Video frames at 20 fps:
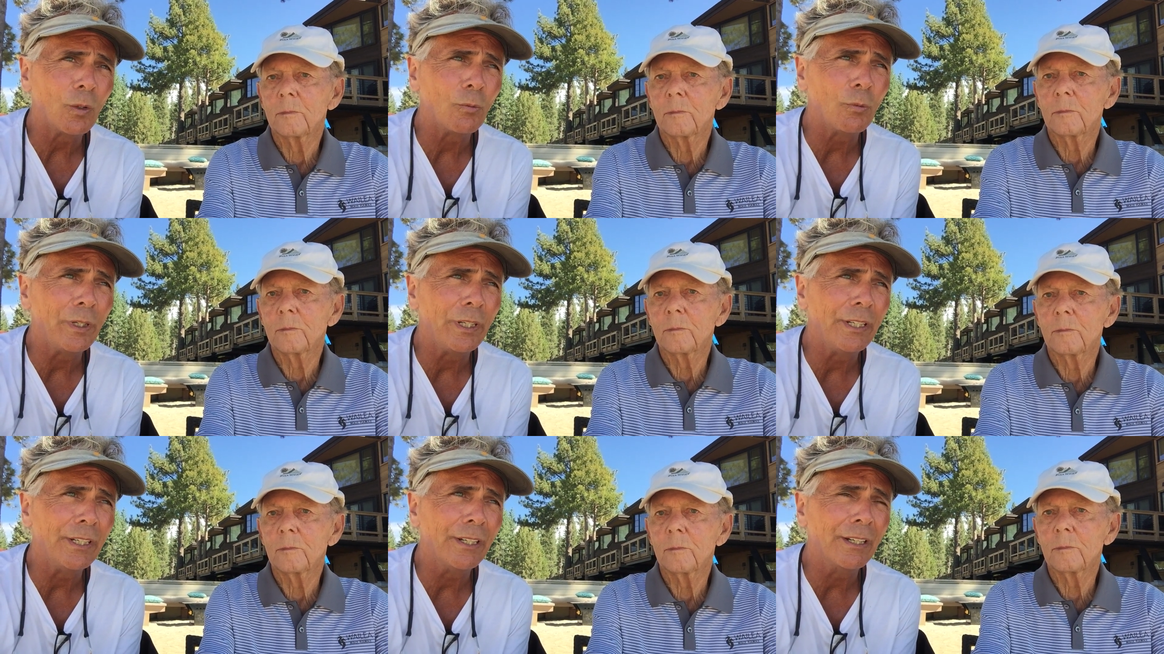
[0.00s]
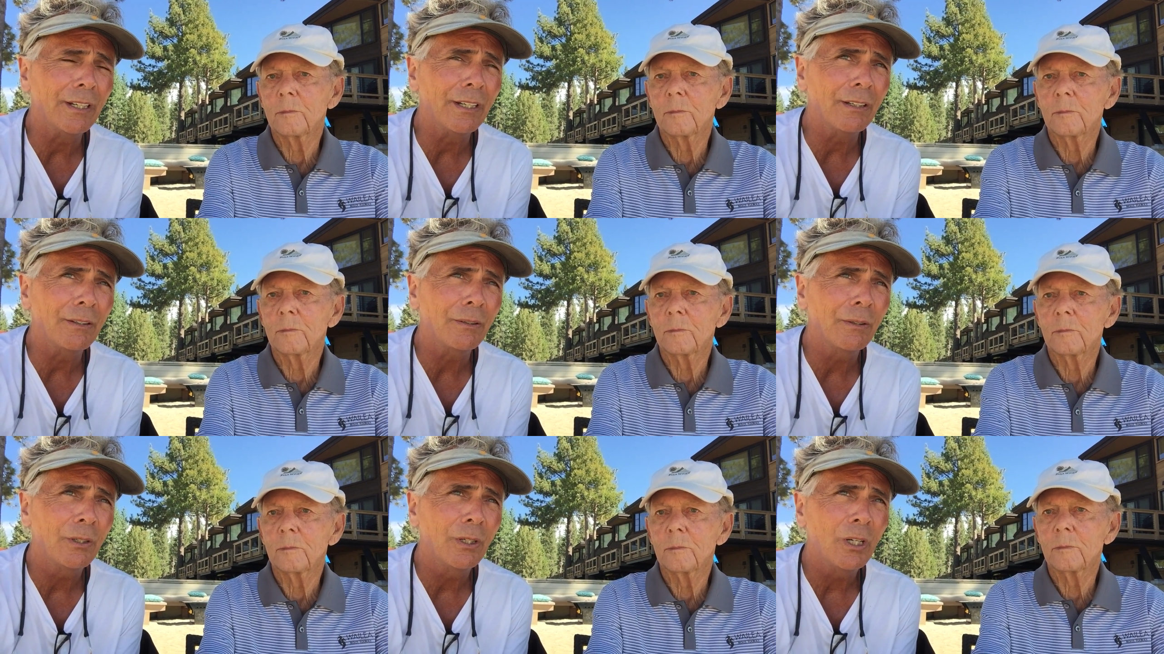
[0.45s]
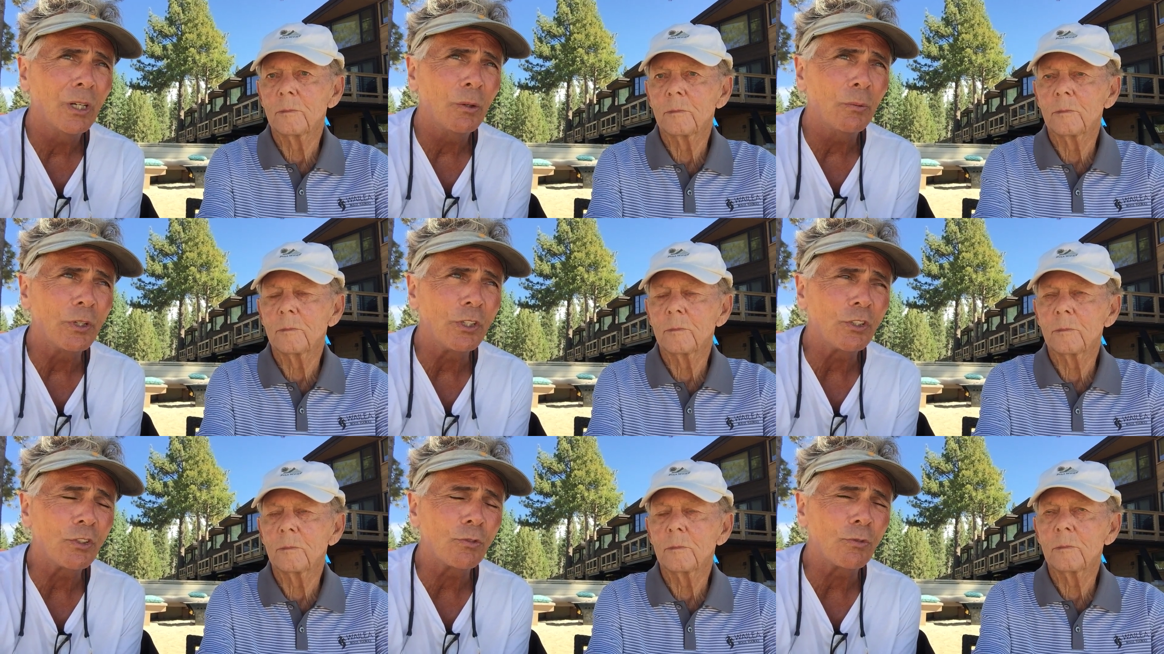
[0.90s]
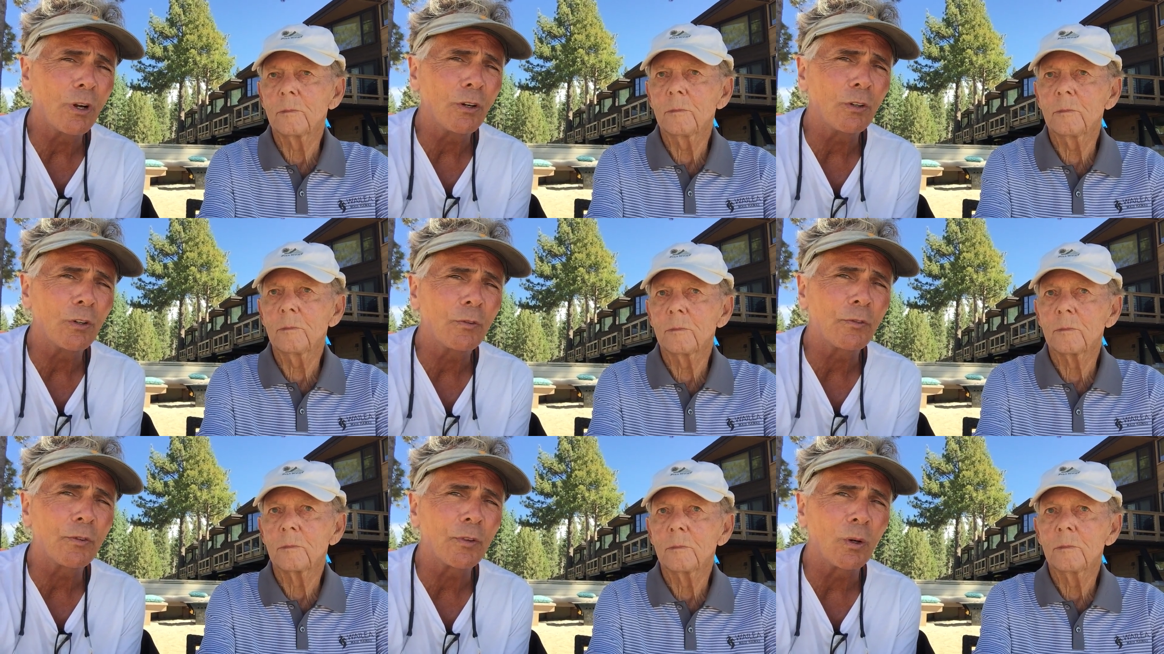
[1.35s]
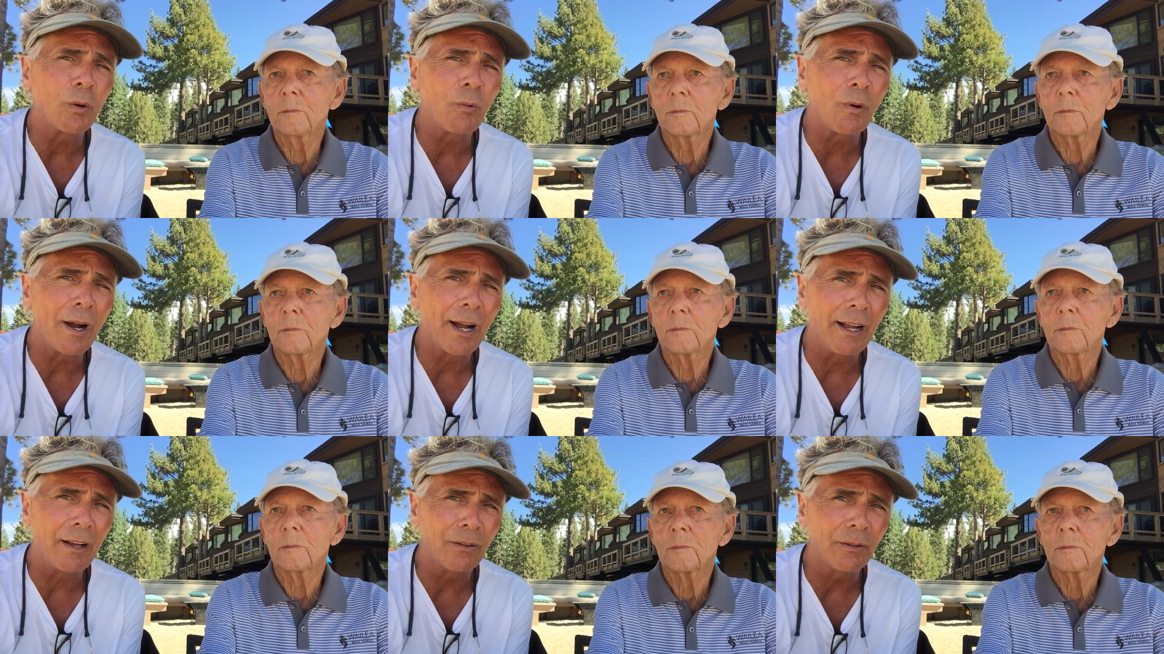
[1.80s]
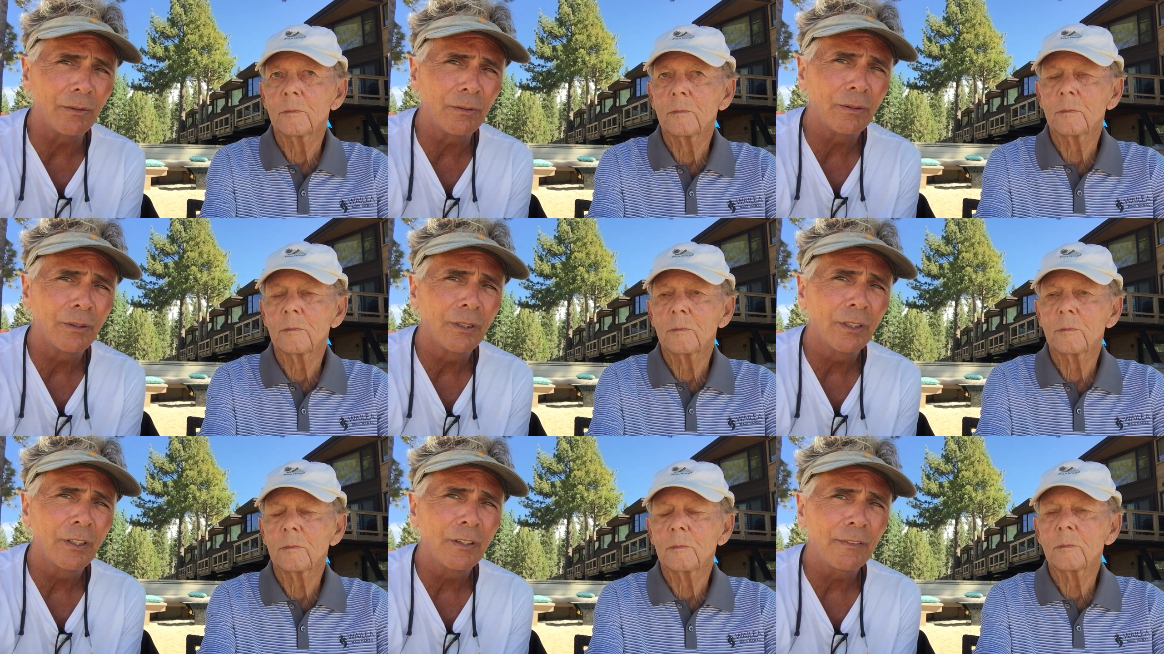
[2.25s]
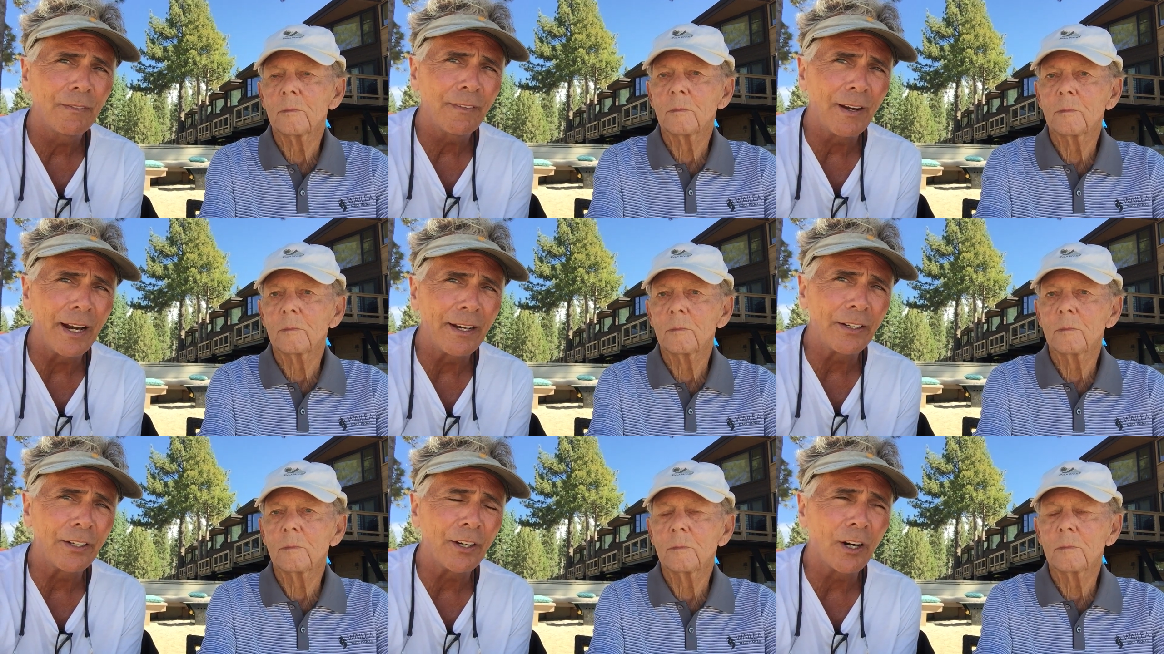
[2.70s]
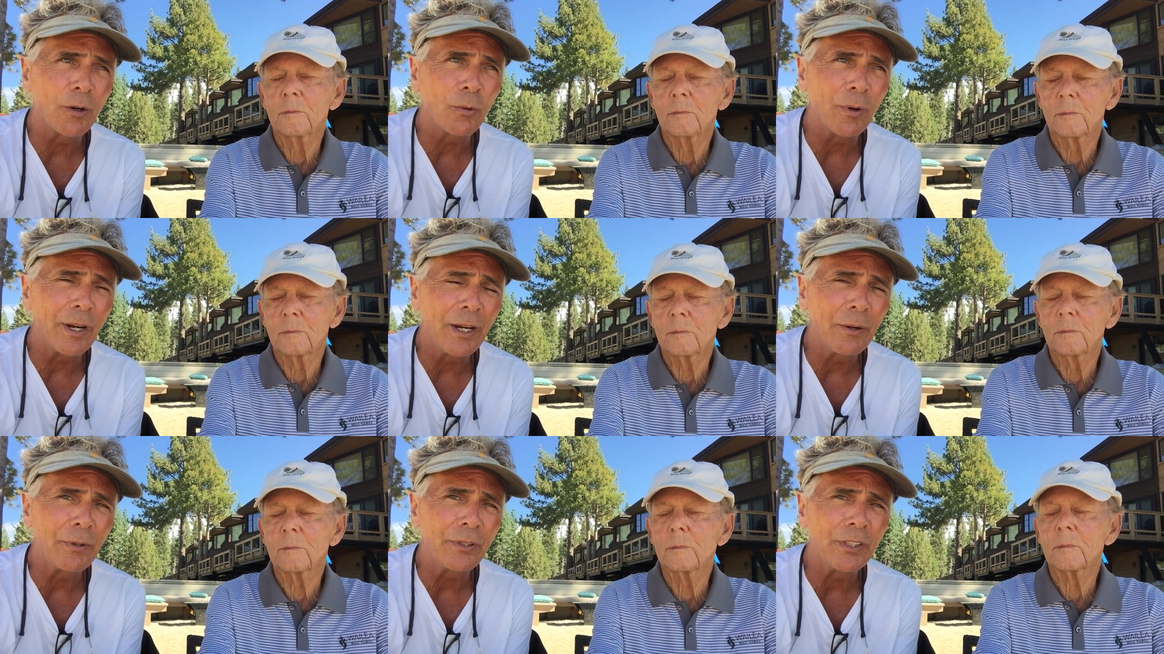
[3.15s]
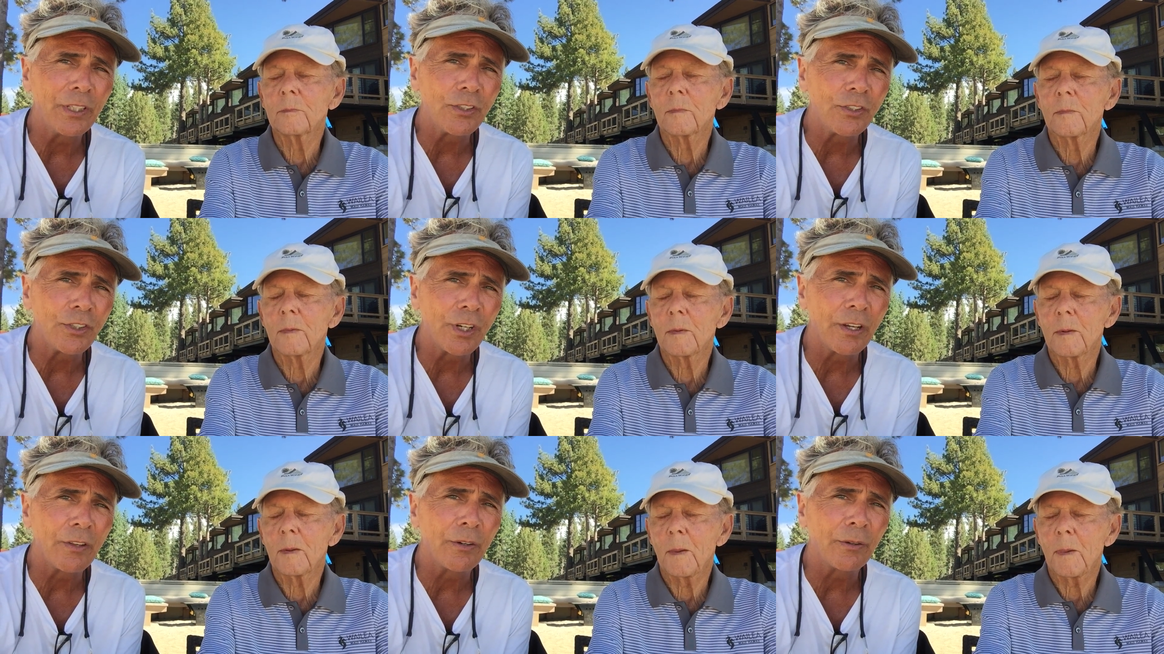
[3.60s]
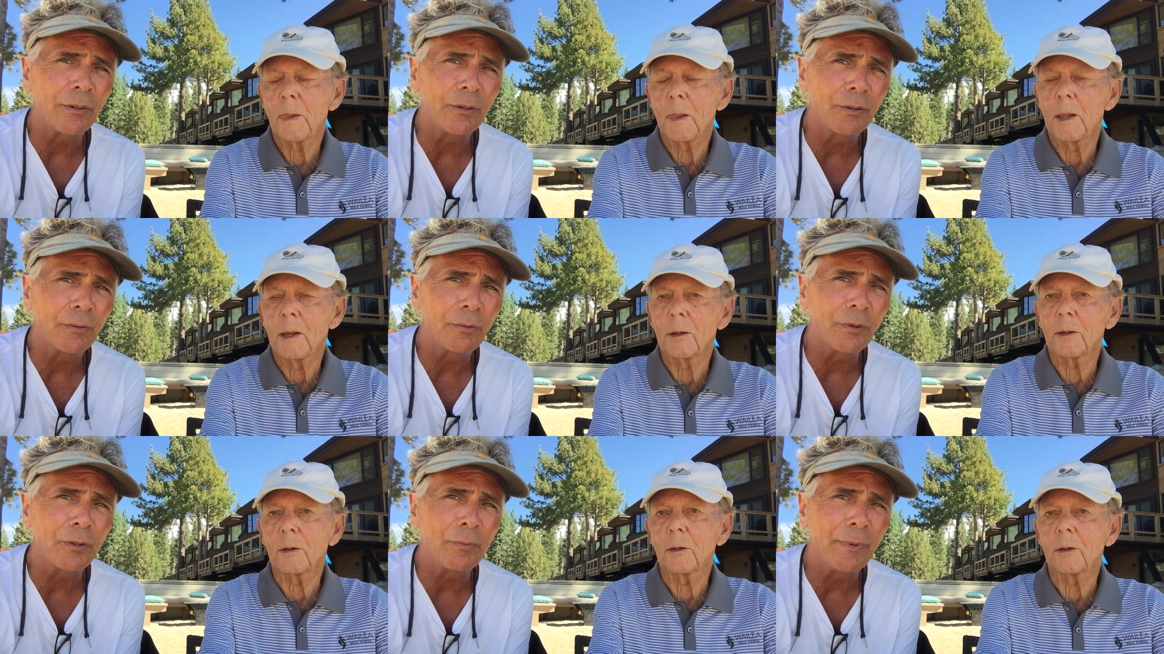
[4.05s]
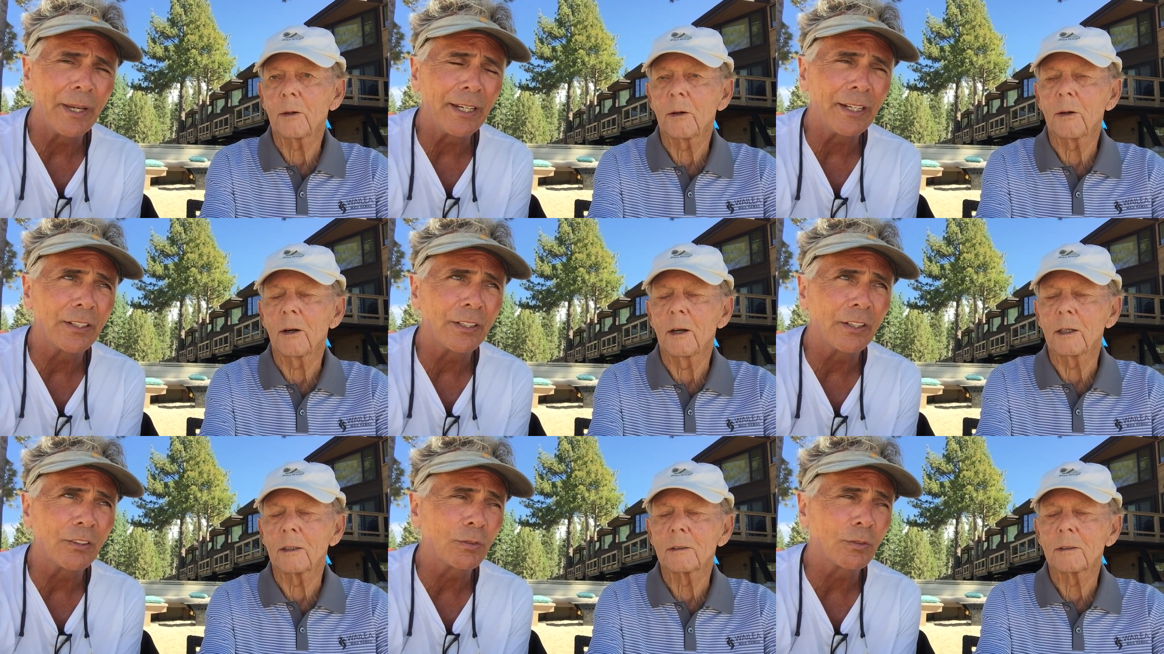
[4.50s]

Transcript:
Speaker 1: we uh, we struggled for a while, finding our way with each other, with making right.